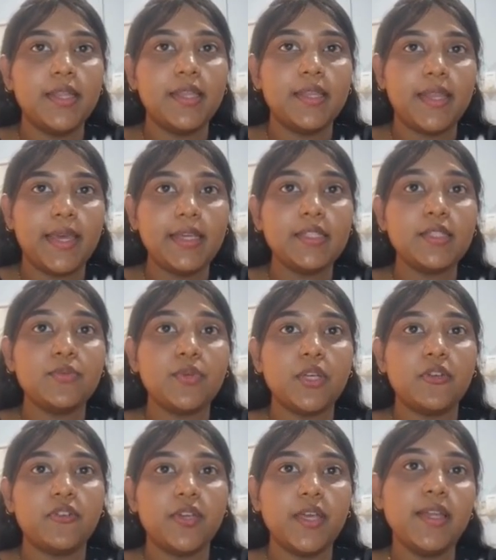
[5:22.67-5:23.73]
Next, we
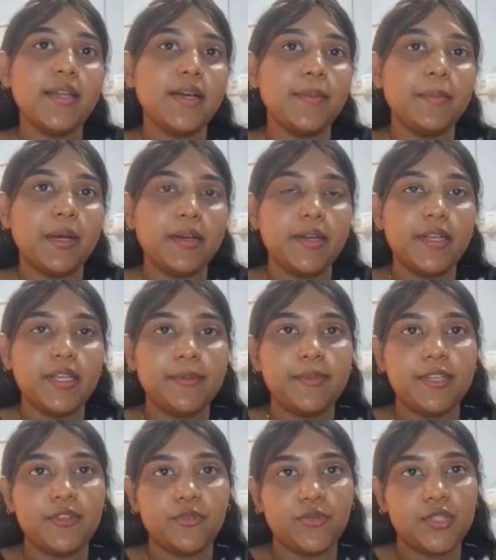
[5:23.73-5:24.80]
create a
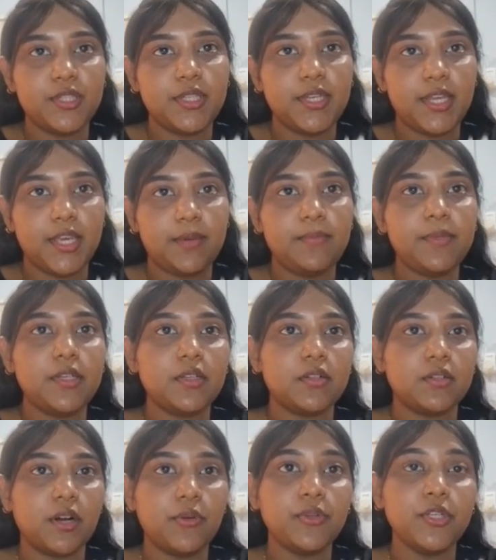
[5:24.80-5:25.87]
MariaDB user named
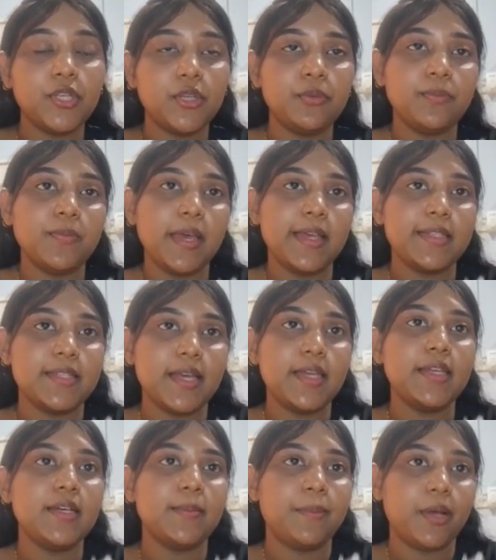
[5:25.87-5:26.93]
Roundcube,
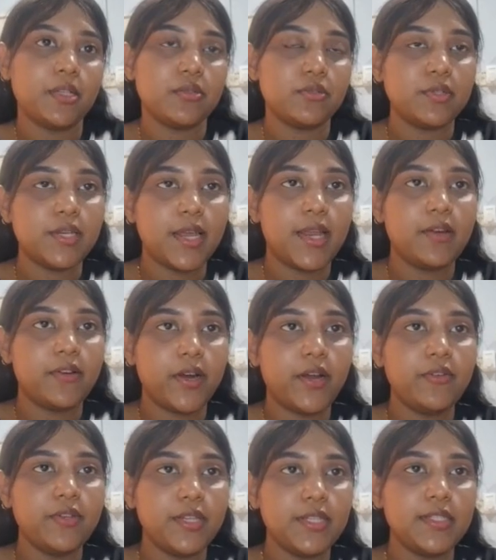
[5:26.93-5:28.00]
assign a password, and
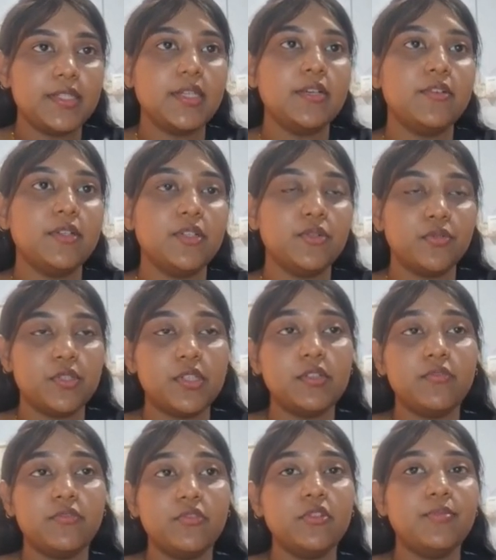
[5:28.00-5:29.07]
grant this user
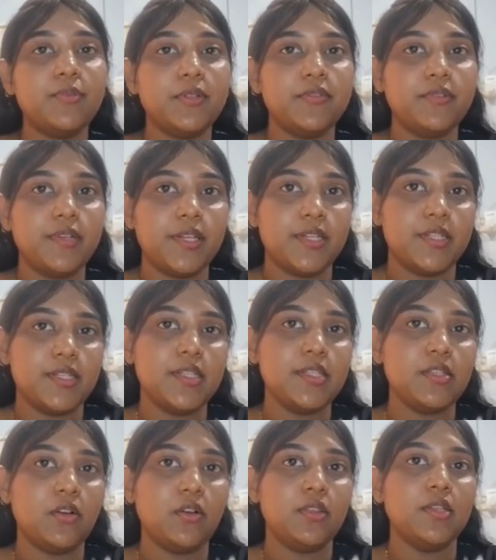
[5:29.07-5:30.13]
full
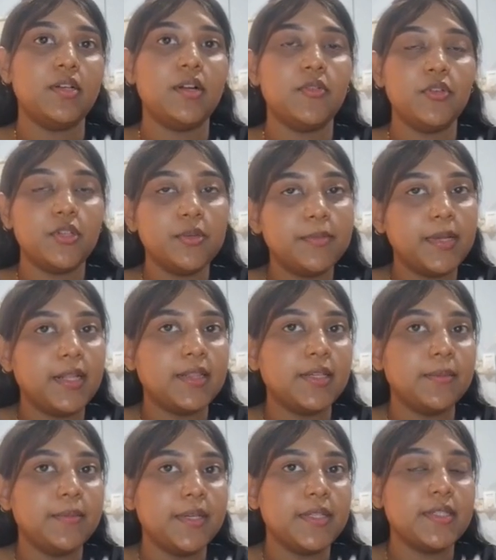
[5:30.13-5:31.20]
privileges on the Roundcube
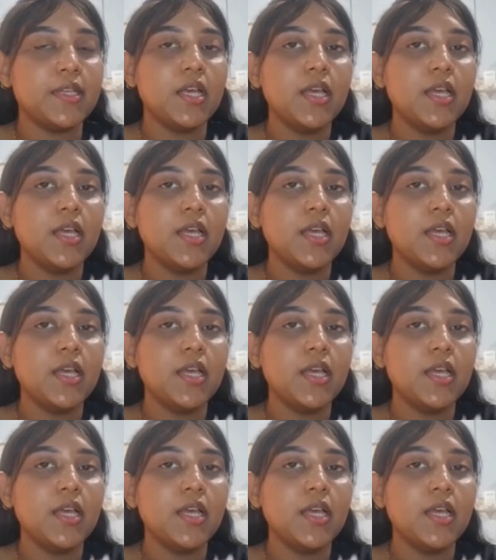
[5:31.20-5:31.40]
database.